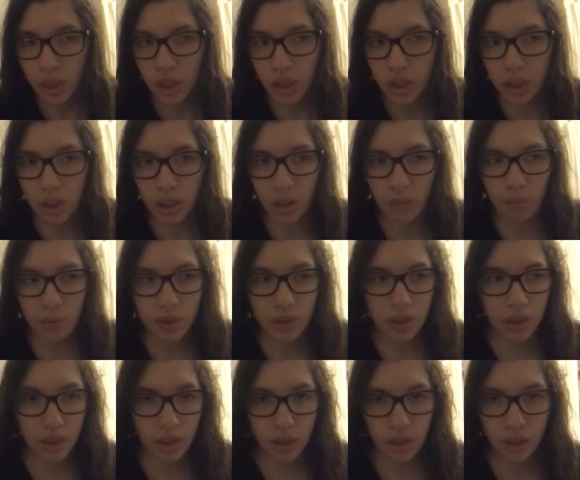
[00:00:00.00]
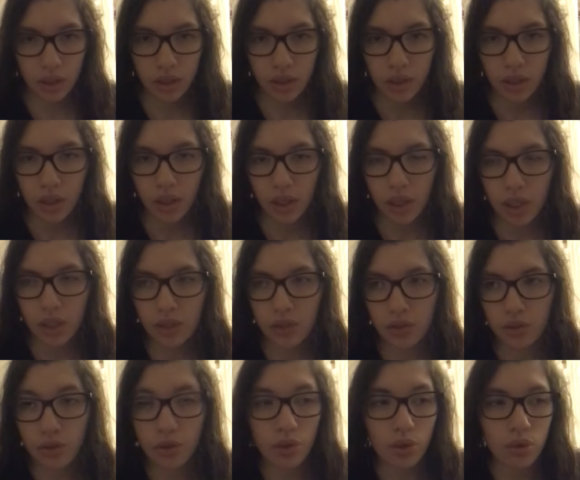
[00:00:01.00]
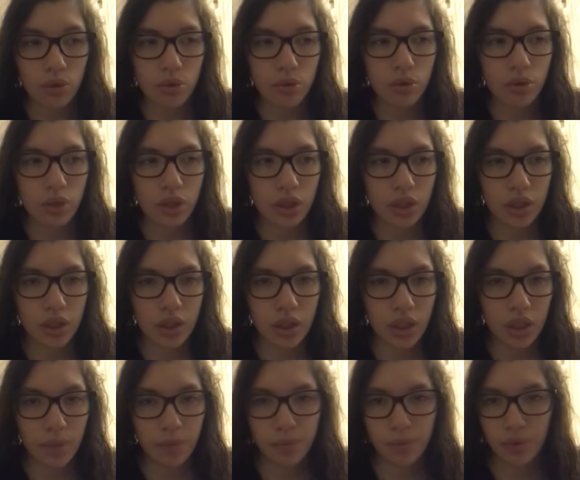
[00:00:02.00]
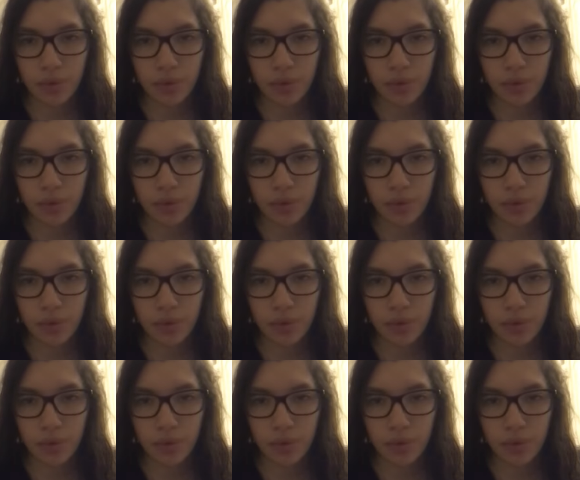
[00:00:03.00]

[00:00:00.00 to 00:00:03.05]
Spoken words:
The damage here is just to the deep